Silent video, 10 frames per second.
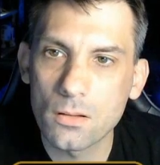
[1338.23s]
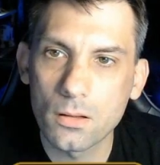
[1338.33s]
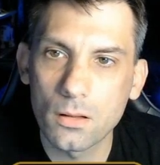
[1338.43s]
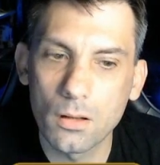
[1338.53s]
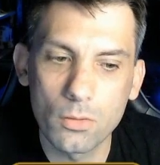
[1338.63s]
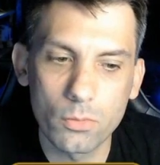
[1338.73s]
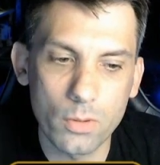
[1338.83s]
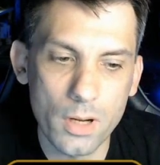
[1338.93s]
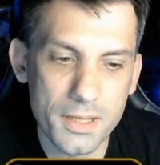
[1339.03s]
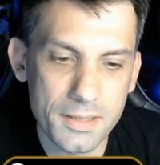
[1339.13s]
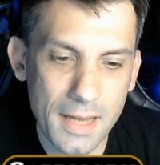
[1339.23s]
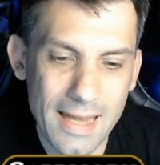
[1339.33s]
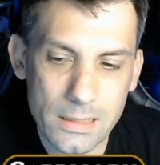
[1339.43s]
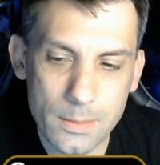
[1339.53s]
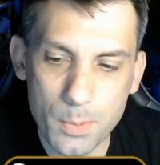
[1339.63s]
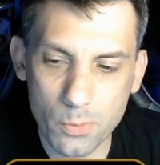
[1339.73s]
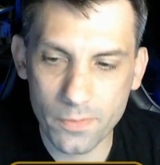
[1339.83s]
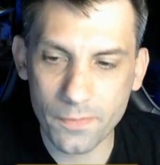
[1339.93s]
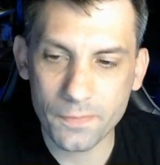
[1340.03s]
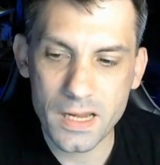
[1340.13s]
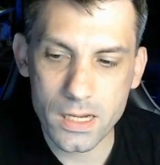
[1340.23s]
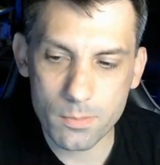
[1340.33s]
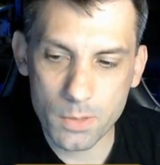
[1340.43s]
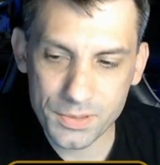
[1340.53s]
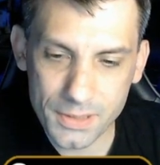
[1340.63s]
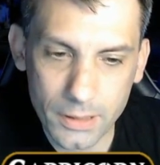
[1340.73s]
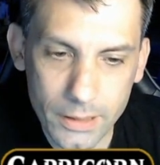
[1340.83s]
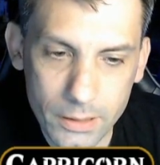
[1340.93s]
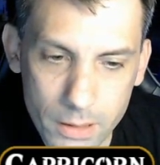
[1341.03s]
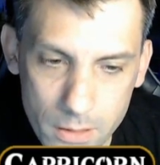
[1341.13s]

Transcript: Alright, Esper Control most likely.